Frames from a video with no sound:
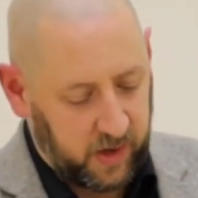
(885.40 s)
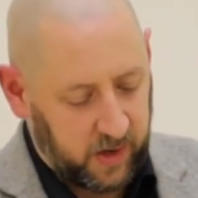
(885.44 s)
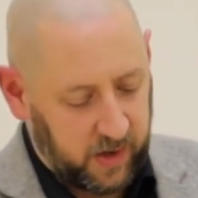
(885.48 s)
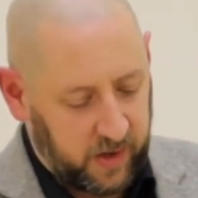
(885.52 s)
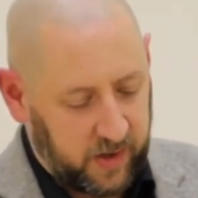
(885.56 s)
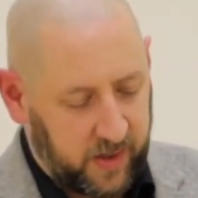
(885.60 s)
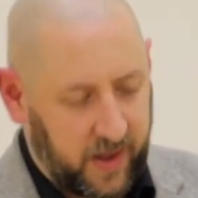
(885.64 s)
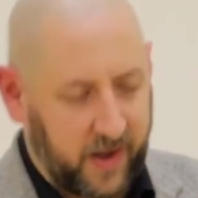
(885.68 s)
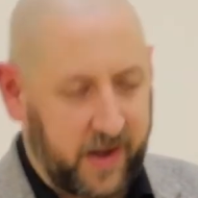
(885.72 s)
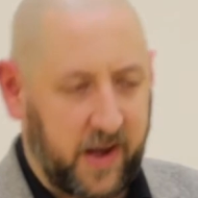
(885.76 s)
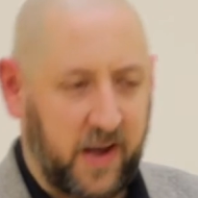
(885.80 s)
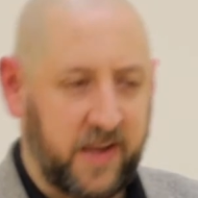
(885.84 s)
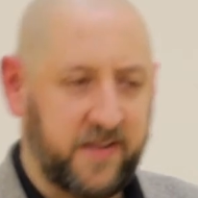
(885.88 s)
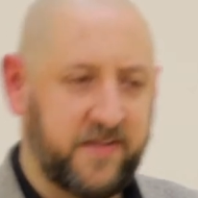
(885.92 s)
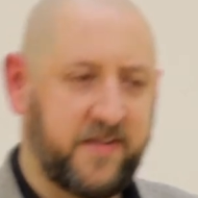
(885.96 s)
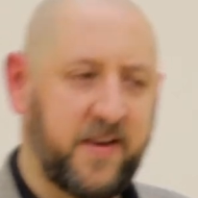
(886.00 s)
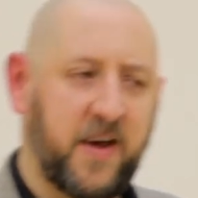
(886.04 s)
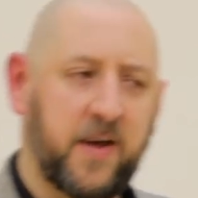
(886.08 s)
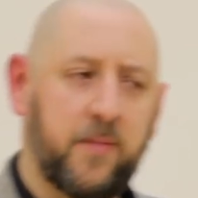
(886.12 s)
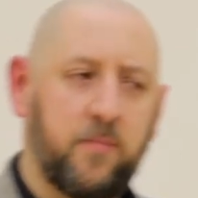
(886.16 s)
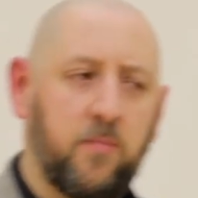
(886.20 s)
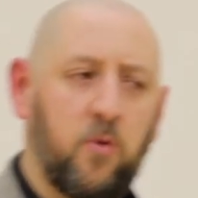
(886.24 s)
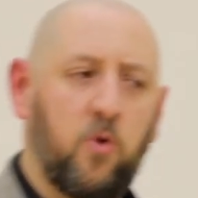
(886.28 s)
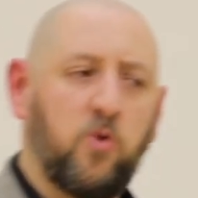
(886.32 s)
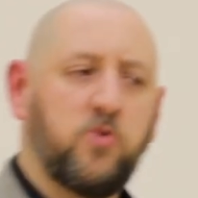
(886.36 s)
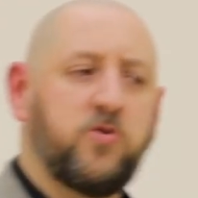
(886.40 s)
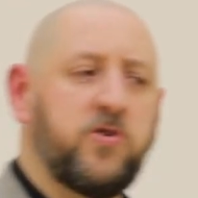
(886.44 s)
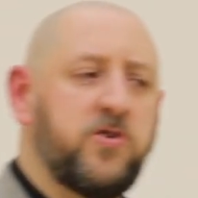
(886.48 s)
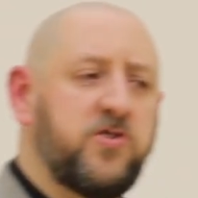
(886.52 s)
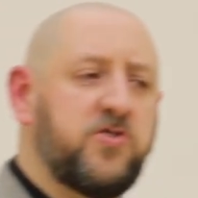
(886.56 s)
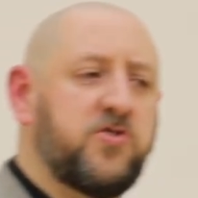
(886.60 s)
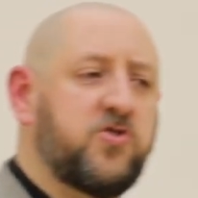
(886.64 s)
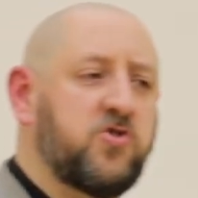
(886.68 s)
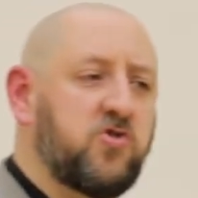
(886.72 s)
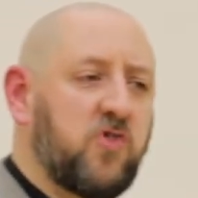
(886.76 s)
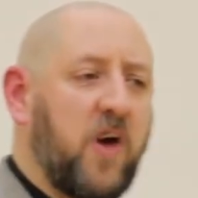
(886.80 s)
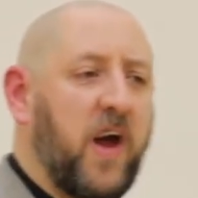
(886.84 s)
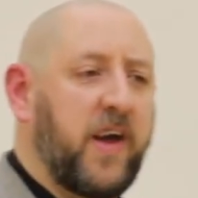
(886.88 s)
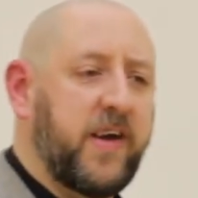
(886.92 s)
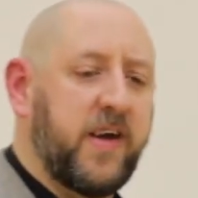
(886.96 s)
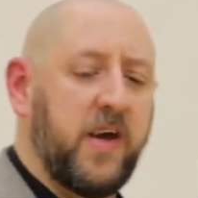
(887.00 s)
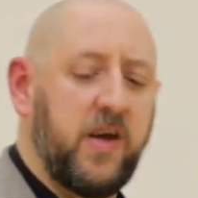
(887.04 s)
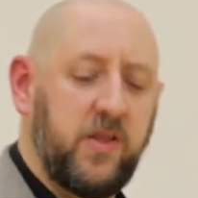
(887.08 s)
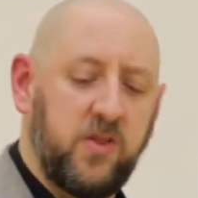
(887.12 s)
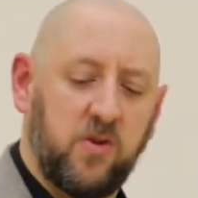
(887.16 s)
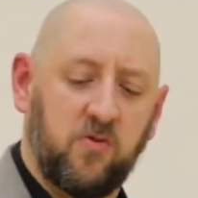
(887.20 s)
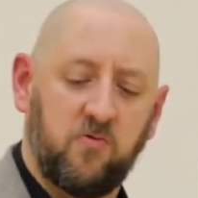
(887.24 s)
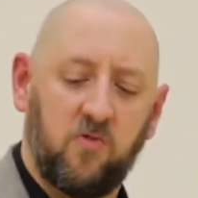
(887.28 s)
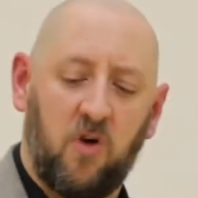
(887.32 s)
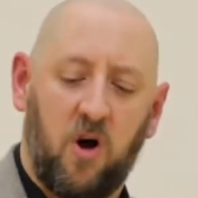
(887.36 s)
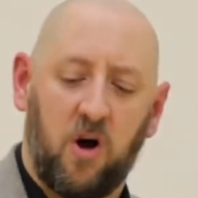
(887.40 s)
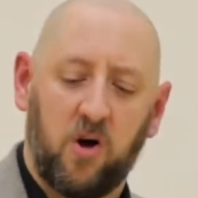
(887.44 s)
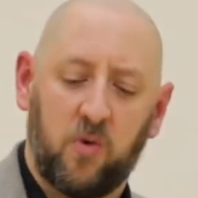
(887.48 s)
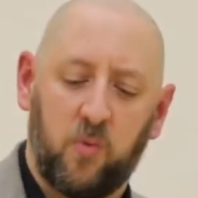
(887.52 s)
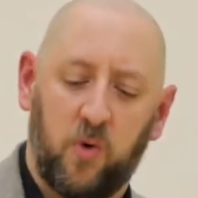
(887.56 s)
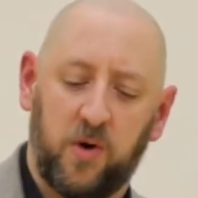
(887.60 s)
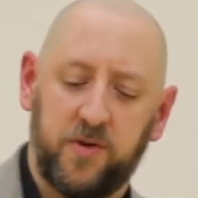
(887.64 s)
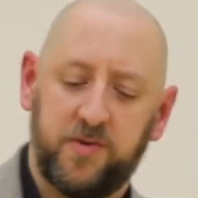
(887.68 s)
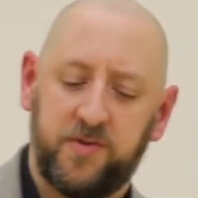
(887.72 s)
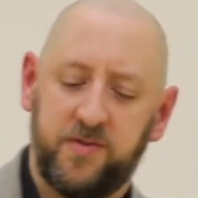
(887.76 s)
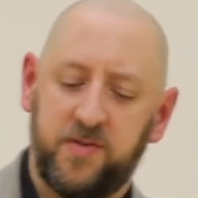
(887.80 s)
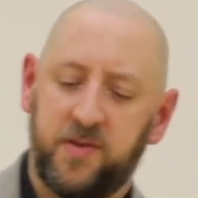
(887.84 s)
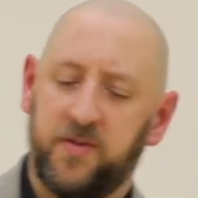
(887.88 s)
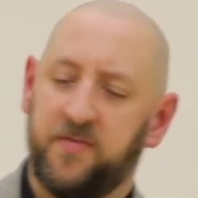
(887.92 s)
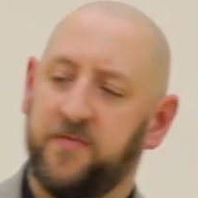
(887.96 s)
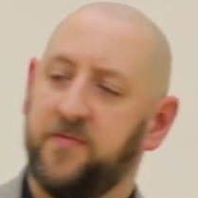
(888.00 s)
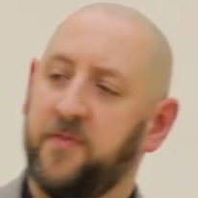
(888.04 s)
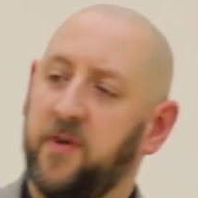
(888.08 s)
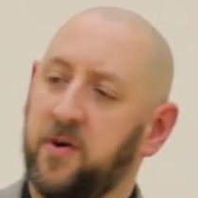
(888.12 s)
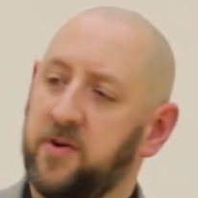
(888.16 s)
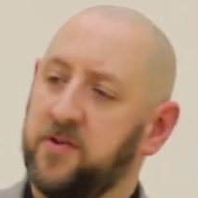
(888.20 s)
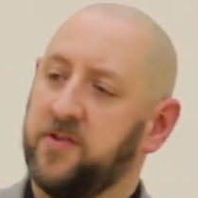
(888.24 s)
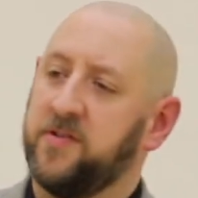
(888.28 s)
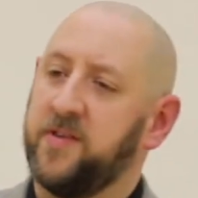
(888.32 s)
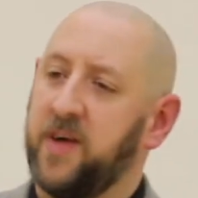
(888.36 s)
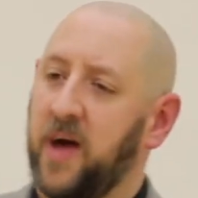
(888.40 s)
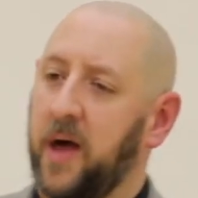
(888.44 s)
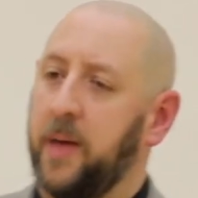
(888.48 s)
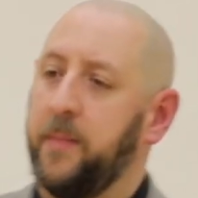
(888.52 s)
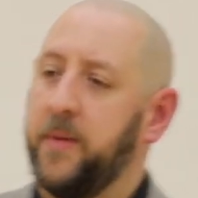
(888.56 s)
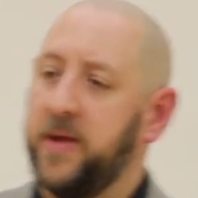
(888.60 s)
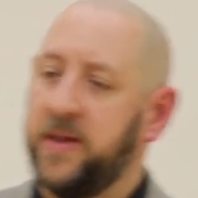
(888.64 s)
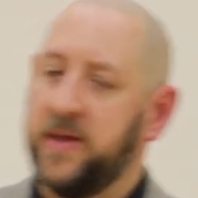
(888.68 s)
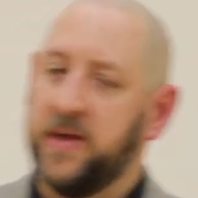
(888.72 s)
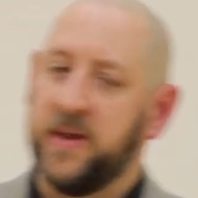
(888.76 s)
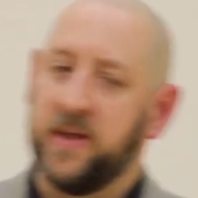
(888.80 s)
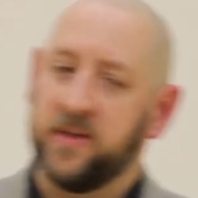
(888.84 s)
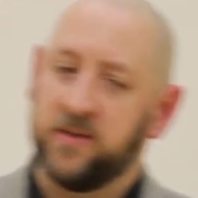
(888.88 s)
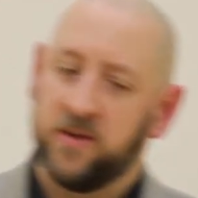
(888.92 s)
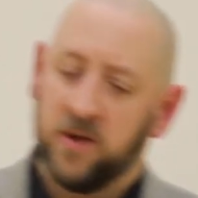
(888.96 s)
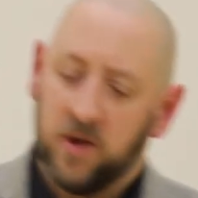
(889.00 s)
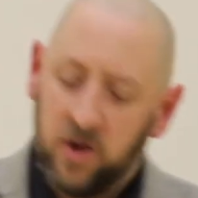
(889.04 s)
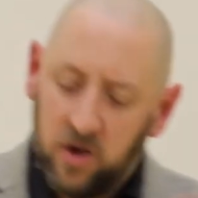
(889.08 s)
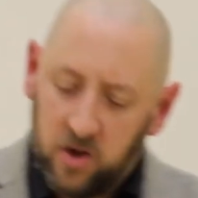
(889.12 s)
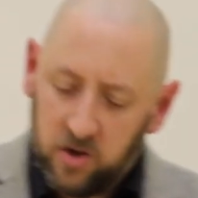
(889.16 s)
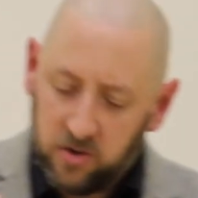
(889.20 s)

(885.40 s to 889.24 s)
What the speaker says: like I said, Moses striking the rock wasn't the first time he did it.